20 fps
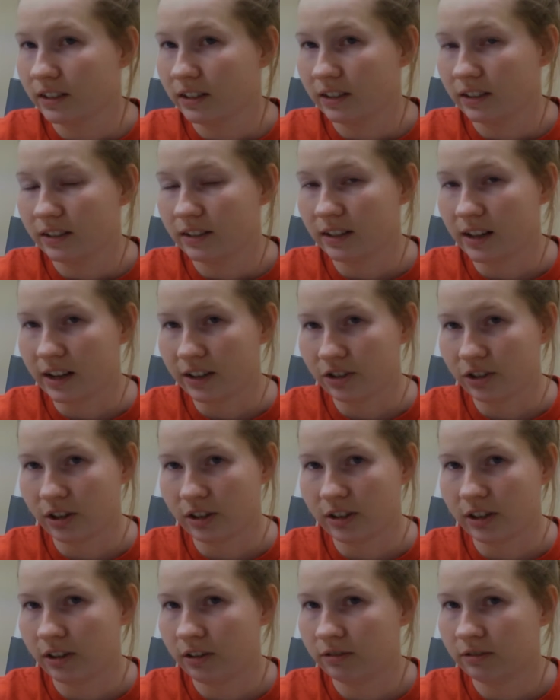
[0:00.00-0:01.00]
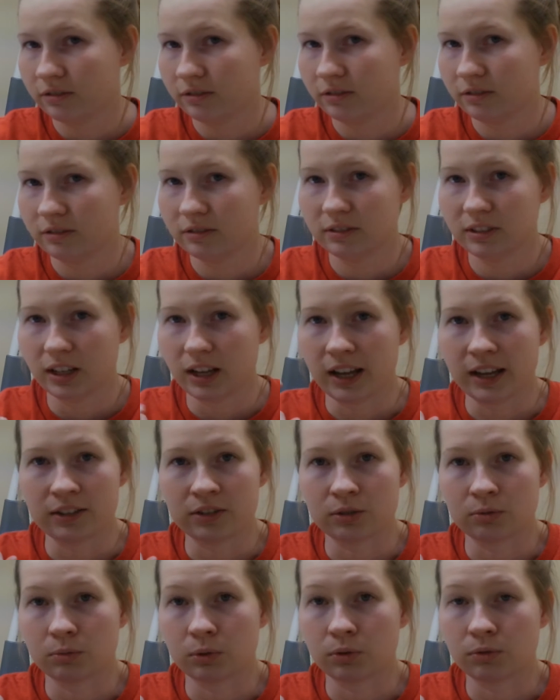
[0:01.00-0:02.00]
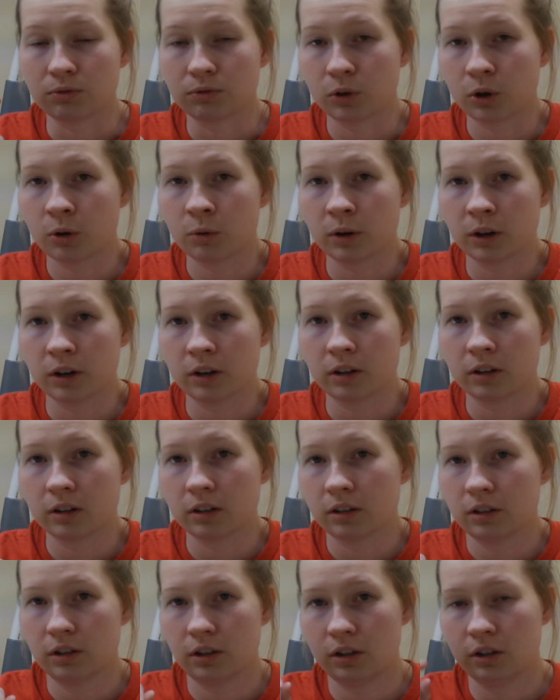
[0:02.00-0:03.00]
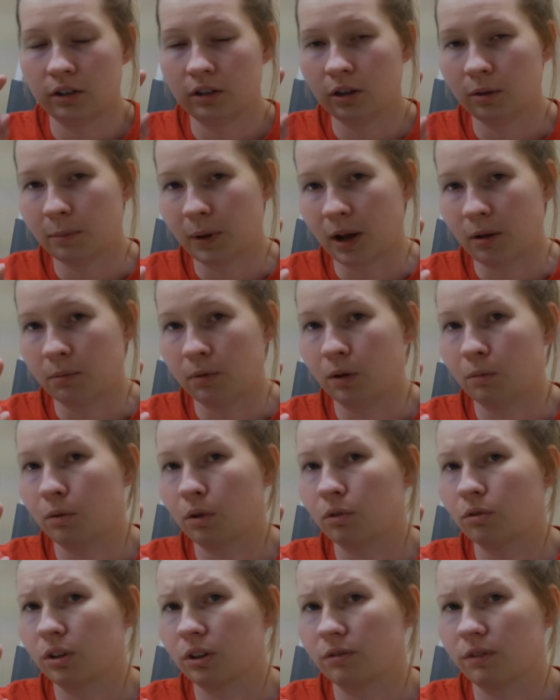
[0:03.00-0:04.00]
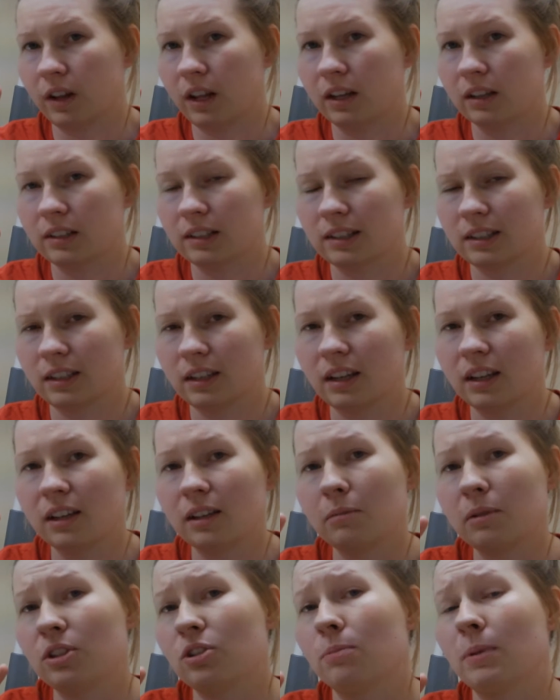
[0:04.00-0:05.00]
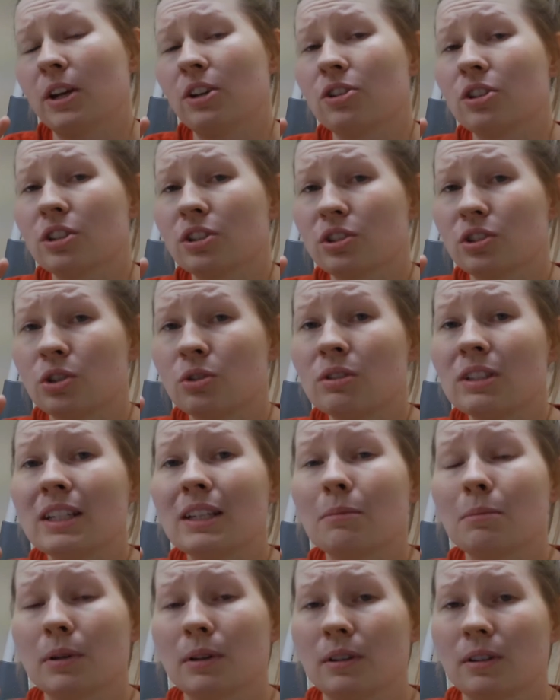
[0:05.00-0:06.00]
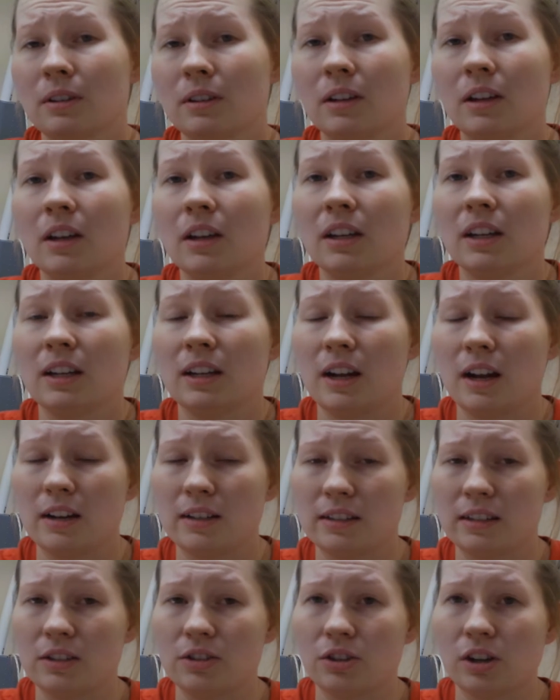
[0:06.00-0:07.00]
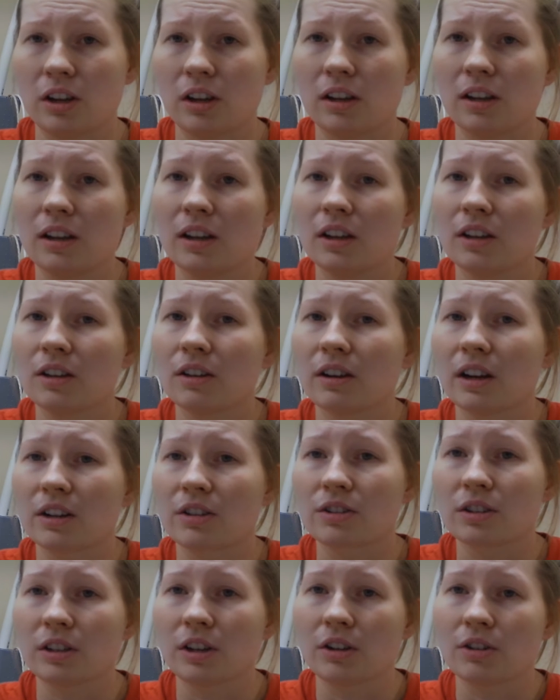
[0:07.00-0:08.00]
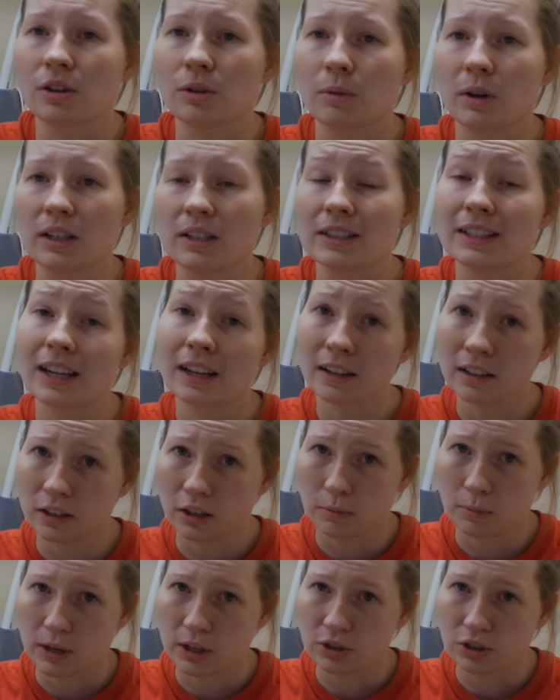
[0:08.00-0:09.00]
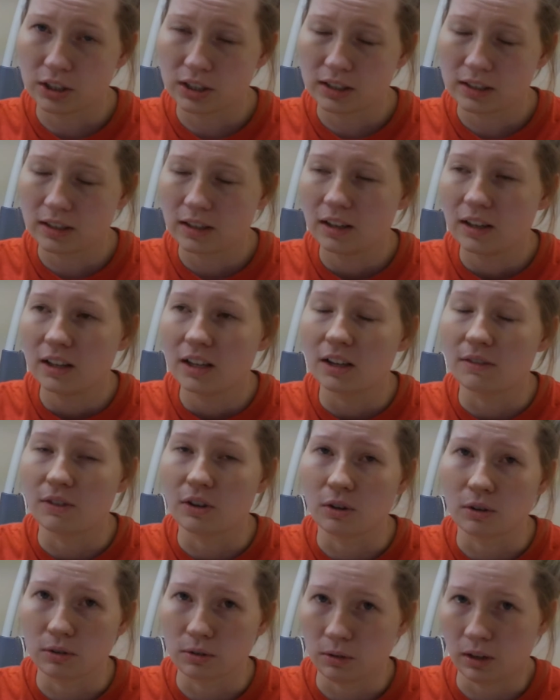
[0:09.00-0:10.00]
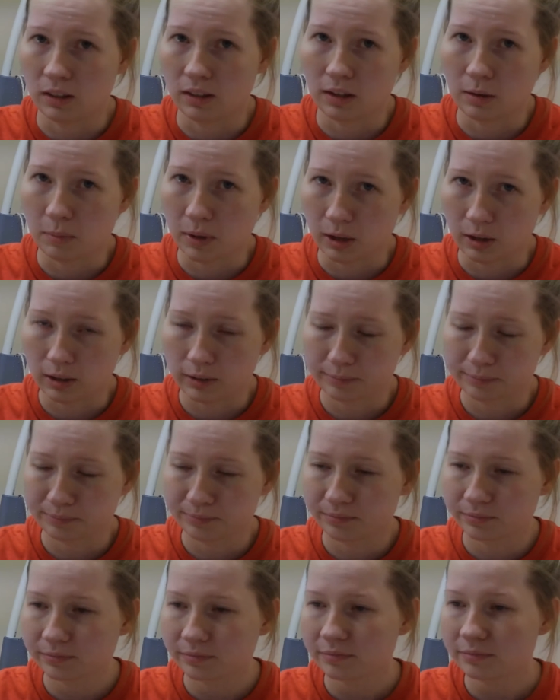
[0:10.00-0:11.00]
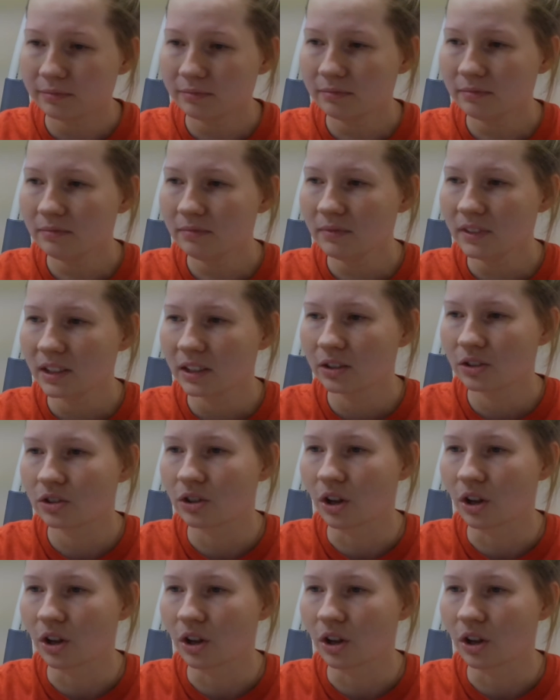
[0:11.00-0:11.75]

slack jaw tone, eyes are rolled forward, no palpebral reflex, means your patient is too deep in anesthesia. You're actually on your way to killing your patient if you don't do anything about it. So,